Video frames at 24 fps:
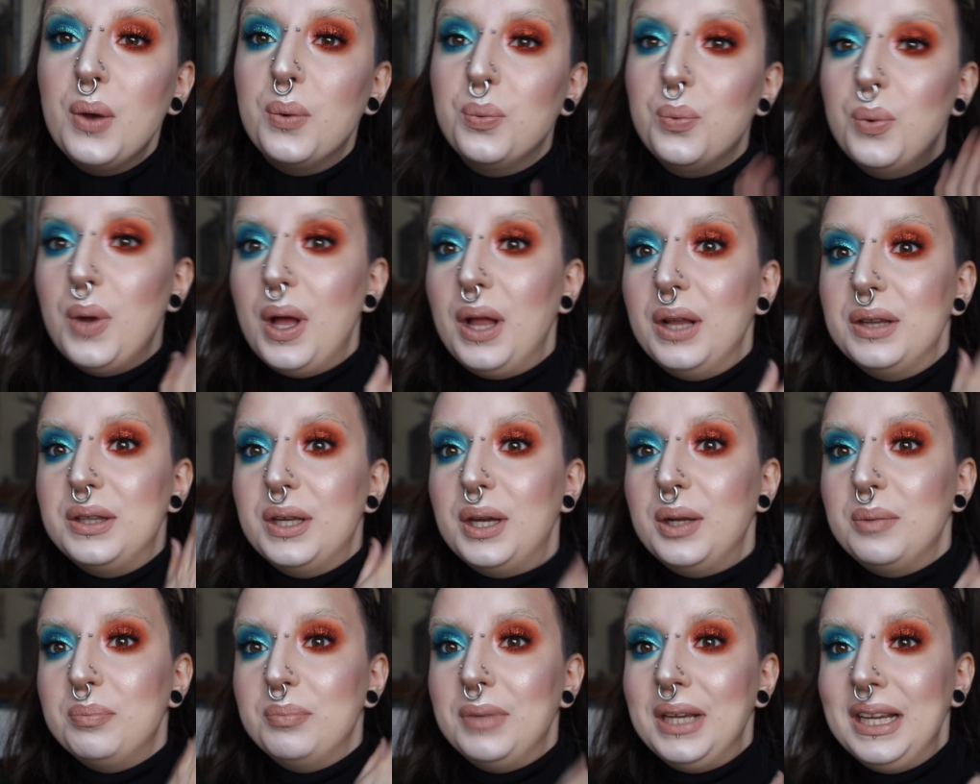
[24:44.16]
Well
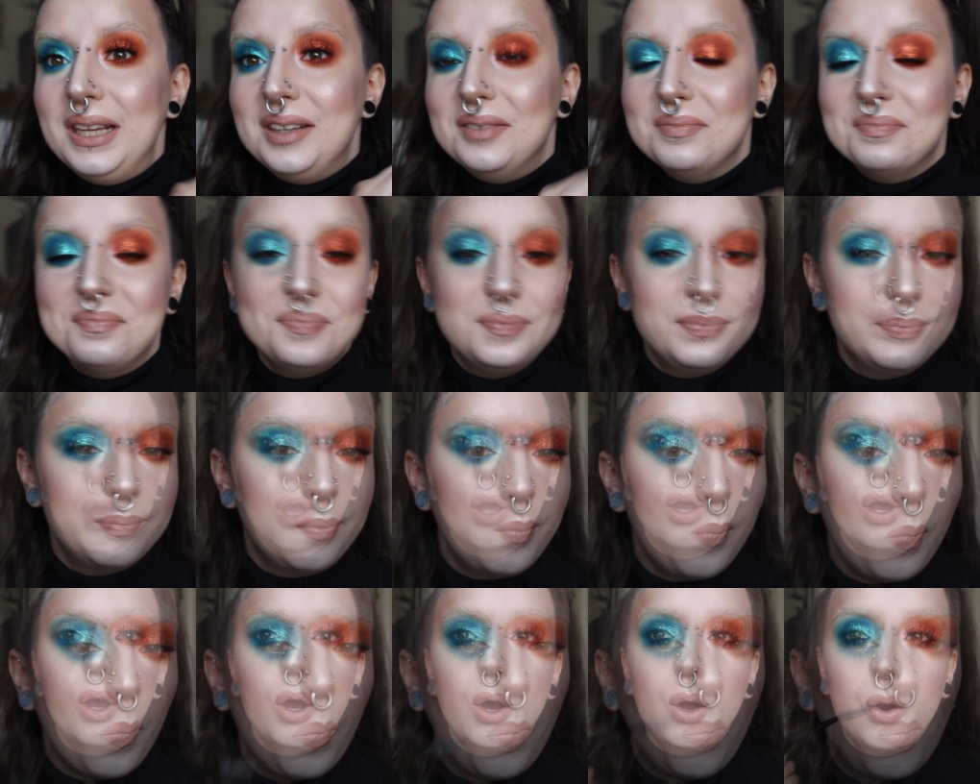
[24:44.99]
done me.
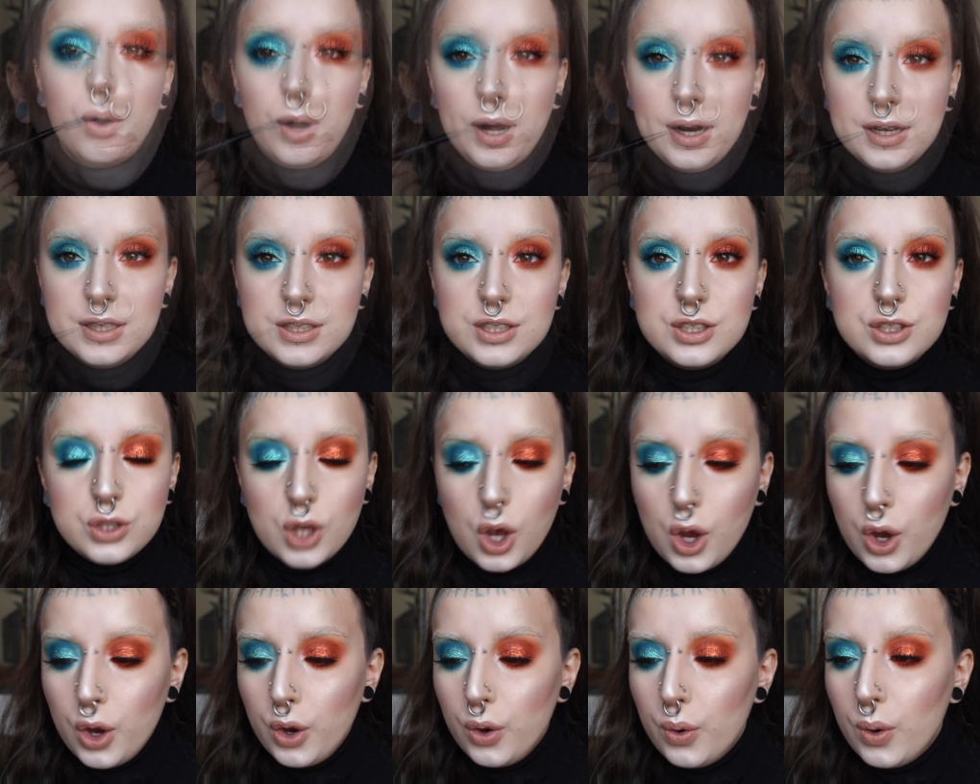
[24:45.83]
Alright,
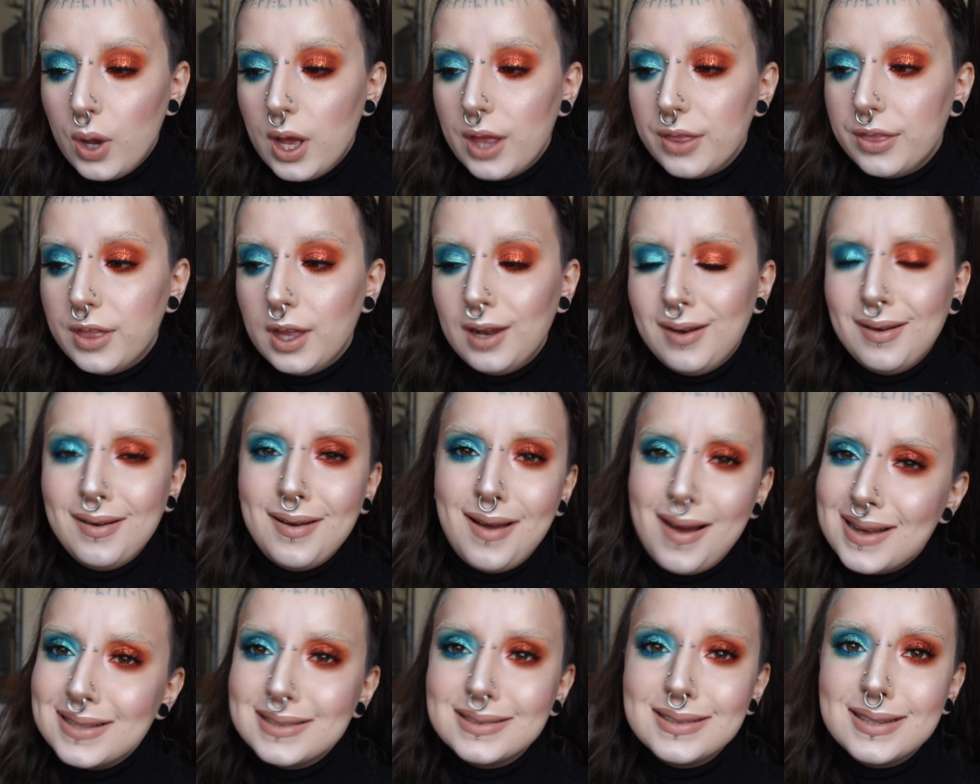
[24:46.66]
so the
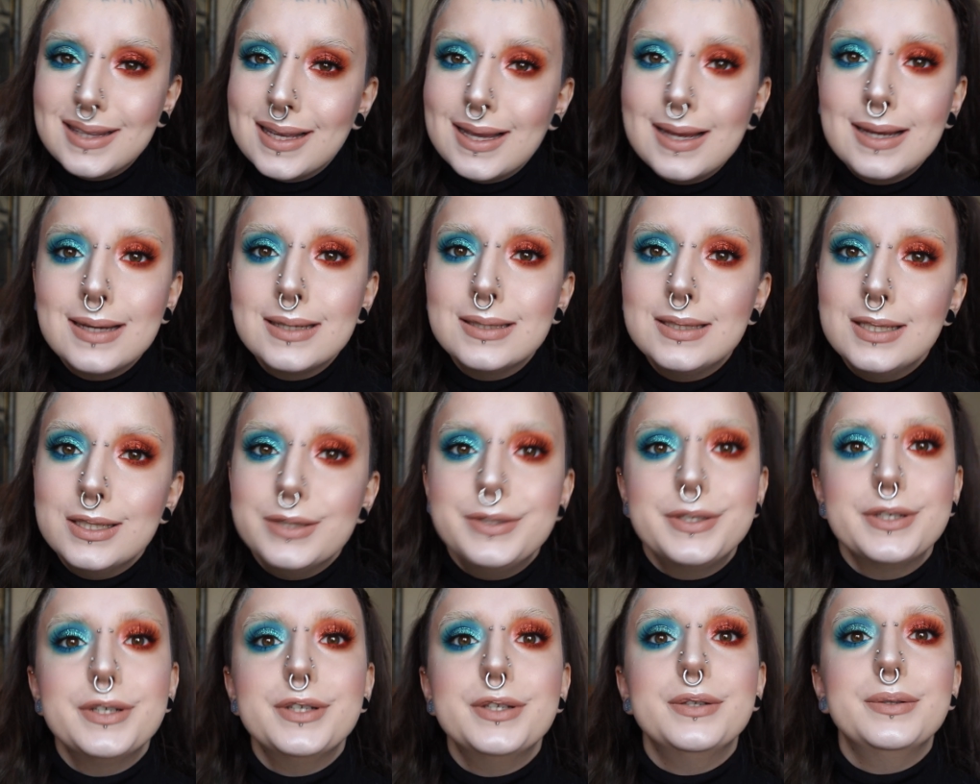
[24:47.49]
last thing to
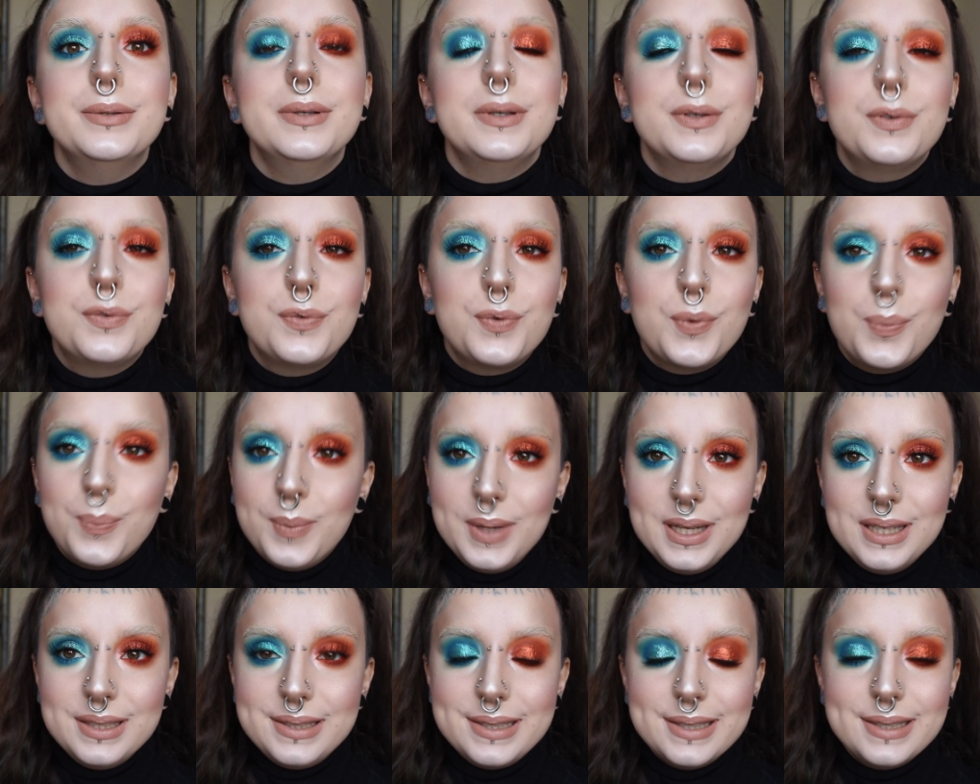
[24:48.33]
do is for
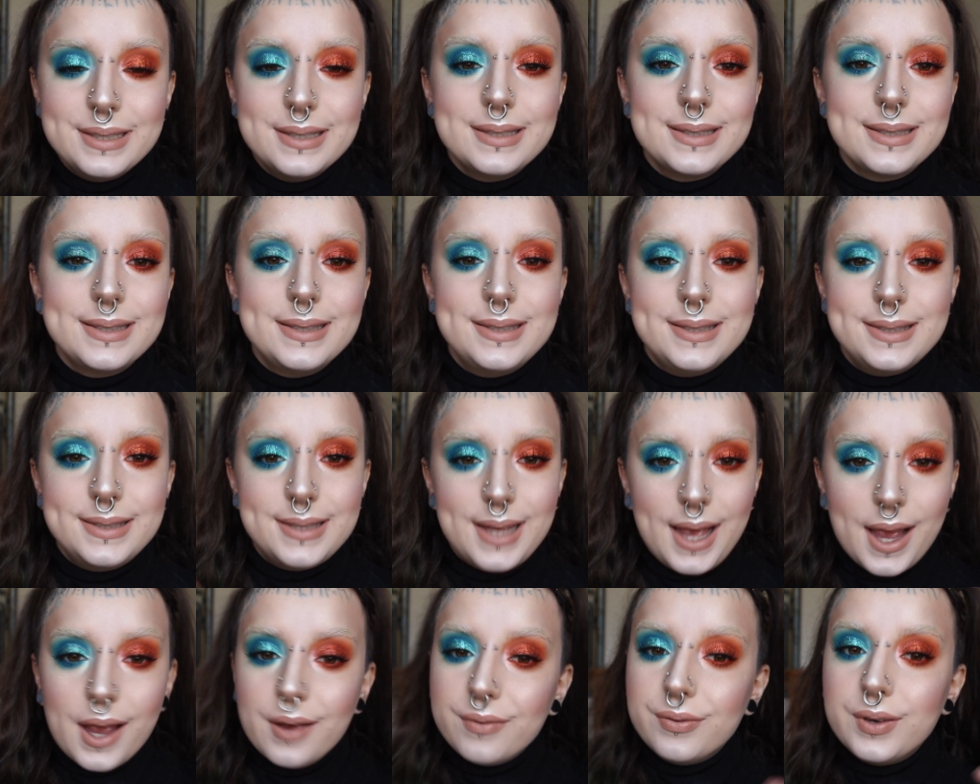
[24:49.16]
me to
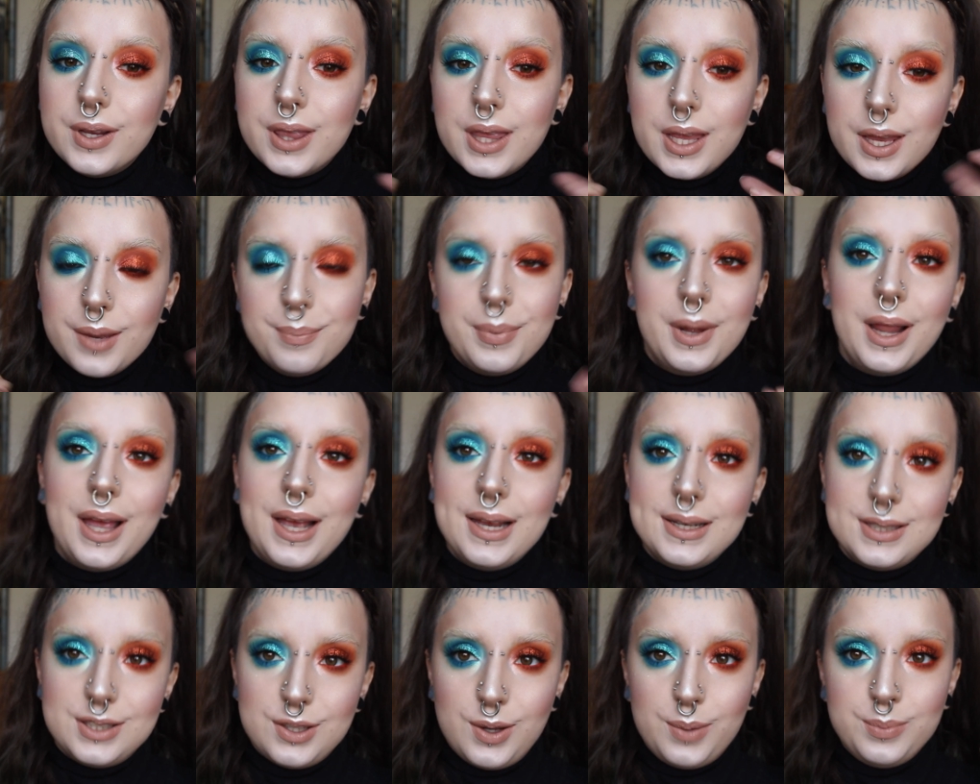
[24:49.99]
set everything in
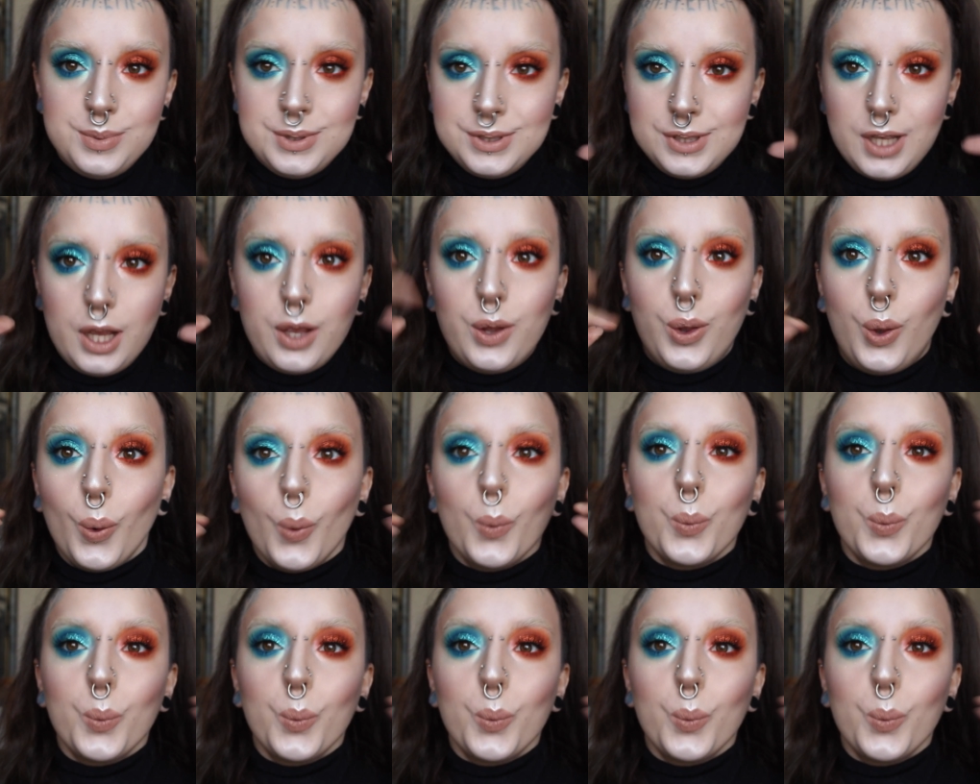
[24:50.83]
place, so I'm just like,